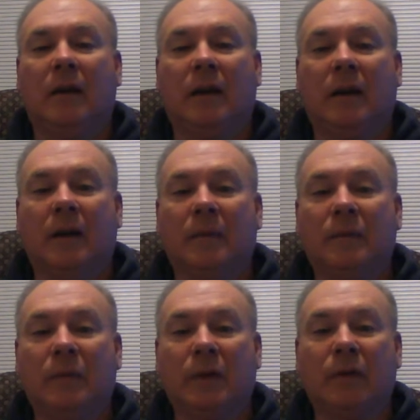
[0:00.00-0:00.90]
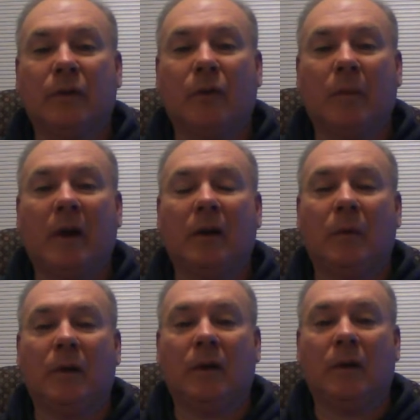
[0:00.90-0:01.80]
whatever format
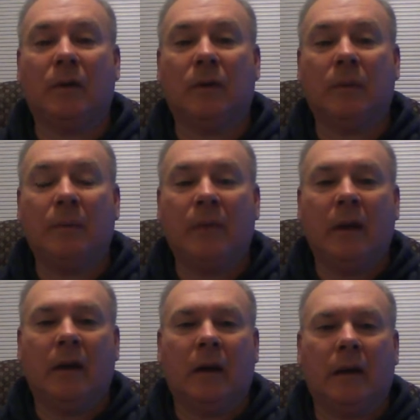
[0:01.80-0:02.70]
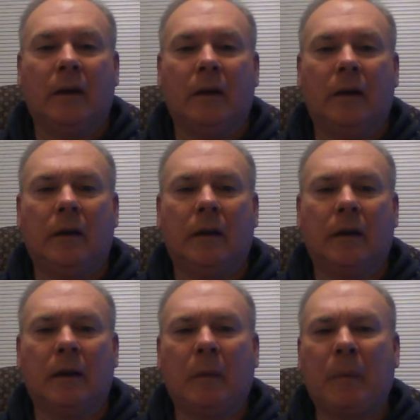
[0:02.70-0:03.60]
you want to use. I did
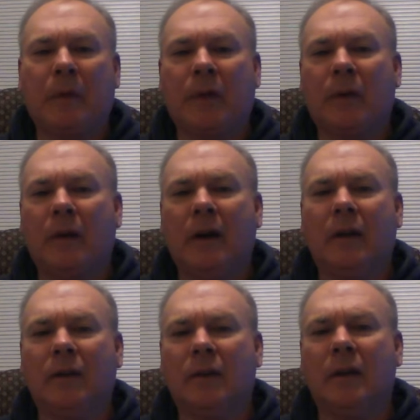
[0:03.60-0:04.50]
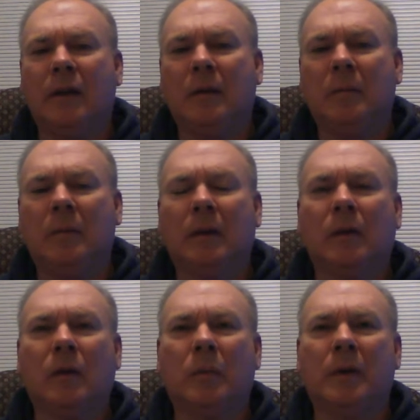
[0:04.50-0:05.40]
come up with a grading scheme a
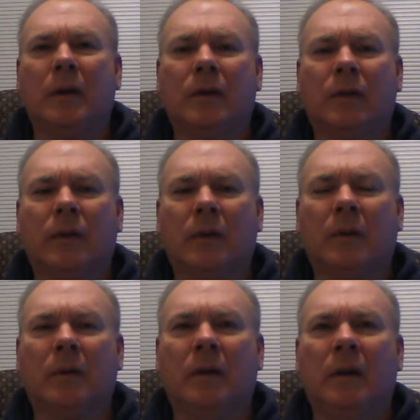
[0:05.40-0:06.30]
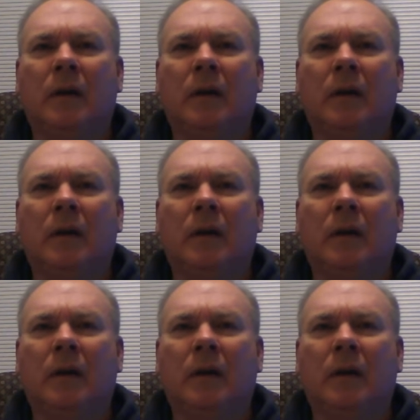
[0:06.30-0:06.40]
little bit, so